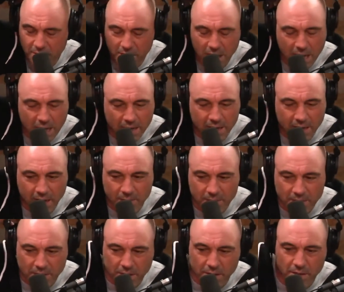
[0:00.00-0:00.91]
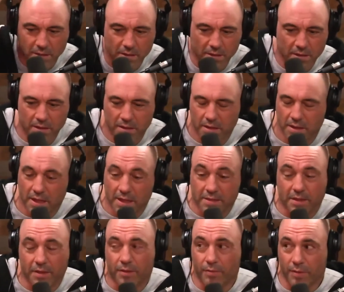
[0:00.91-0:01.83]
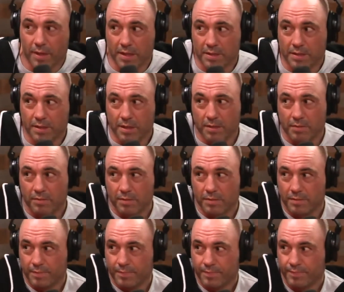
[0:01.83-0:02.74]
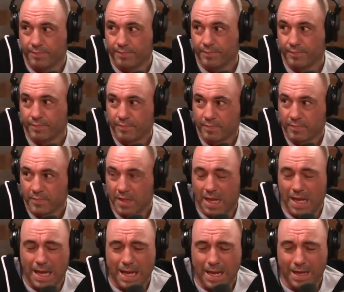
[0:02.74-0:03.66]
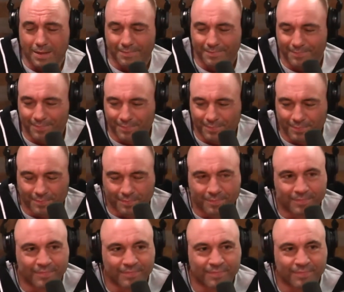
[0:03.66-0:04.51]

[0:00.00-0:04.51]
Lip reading: God damn, it's good. That's a great show. New one's come out in a couple weeks. 3 weeks, man.